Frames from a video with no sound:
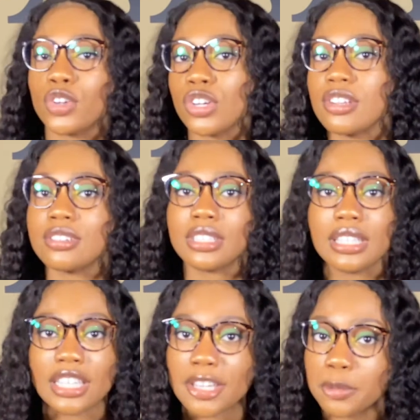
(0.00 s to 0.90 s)
crusty
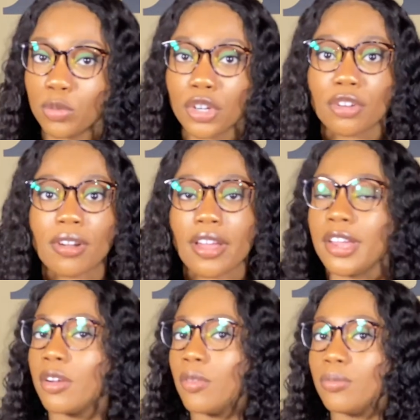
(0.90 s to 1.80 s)
lips running around
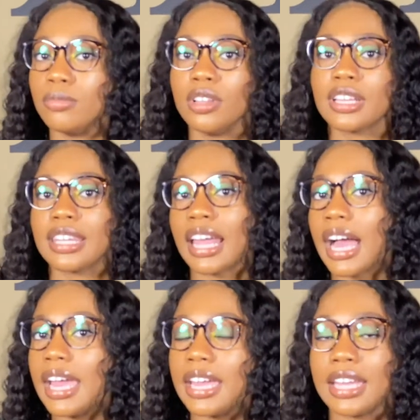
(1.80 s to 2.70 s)
here looking
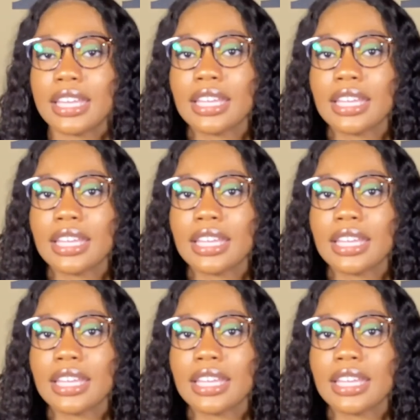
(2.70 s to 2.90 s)
like...